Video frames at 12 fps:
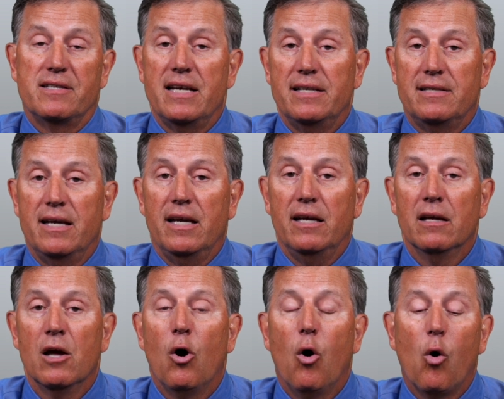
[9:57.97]
CT
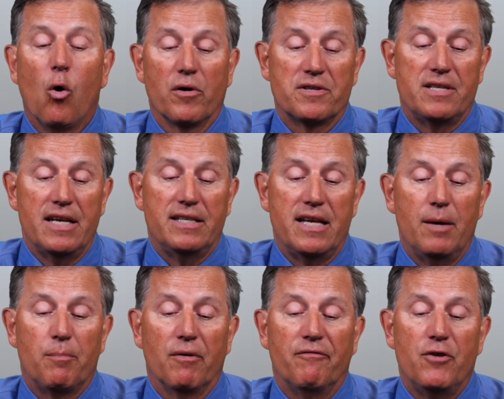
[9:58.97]
or
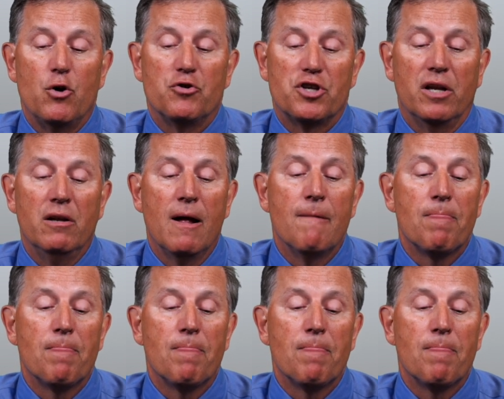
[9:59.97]
CT perfusion.